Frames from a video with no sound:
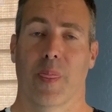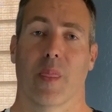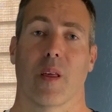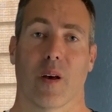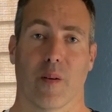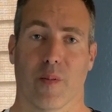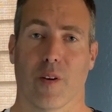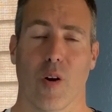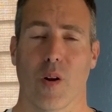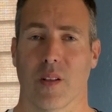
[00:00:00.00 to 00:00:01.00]
The
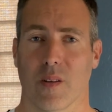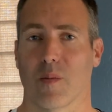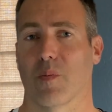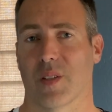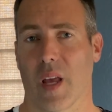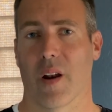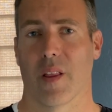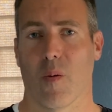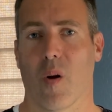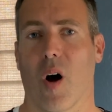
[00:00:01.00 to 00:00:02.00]
current standard
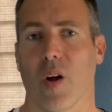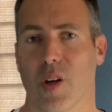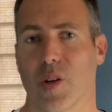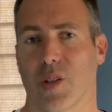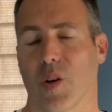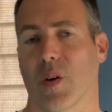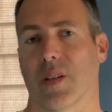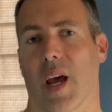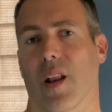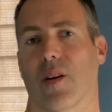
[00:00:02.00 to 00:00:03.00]
that we're all used to is
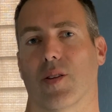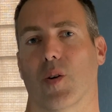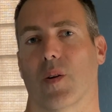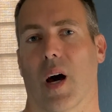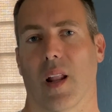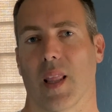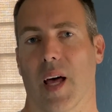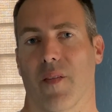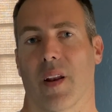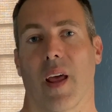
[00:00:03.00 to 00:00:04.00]

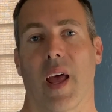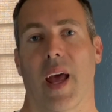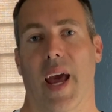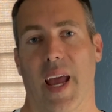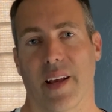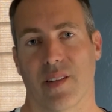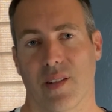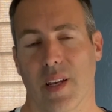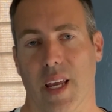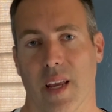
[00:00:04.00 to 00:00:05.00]

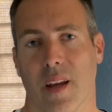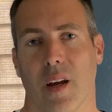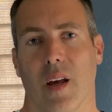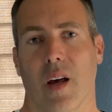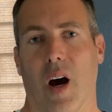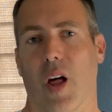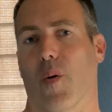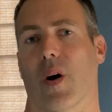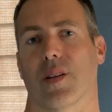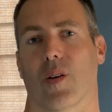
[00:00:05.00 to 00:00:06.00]
802.11ac,
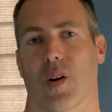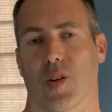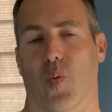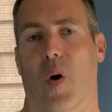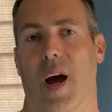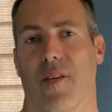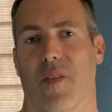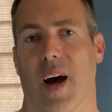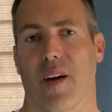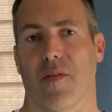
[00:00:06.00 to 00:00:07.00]
otherwise known as
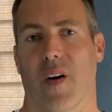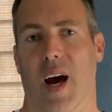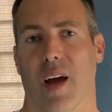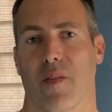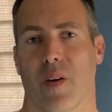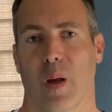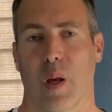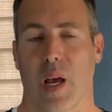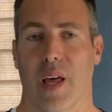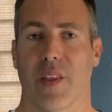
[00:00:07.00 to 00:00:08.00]
Wi-Fi 5.
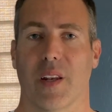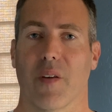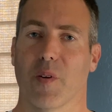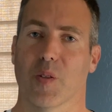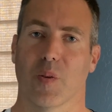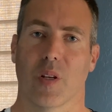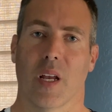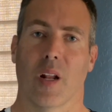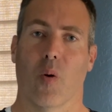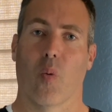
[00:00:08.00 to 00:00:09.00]
And the difference
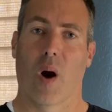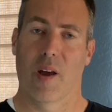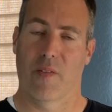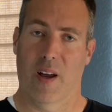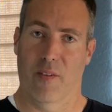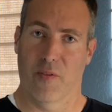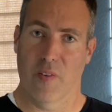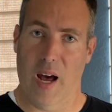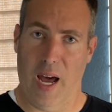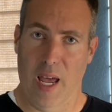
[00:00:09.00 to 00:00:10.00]
between Wi-Fi
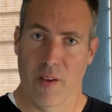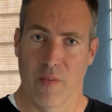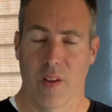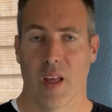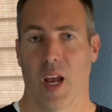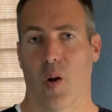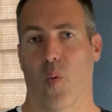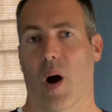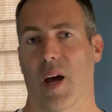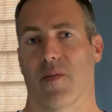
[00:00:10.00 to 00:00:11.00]
5 and
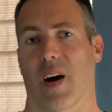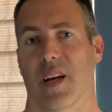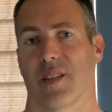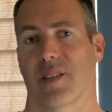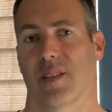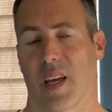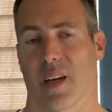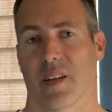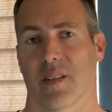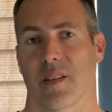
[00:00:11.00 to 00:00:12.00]
Wi-Fi
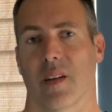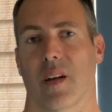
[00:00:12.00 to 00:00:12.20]
6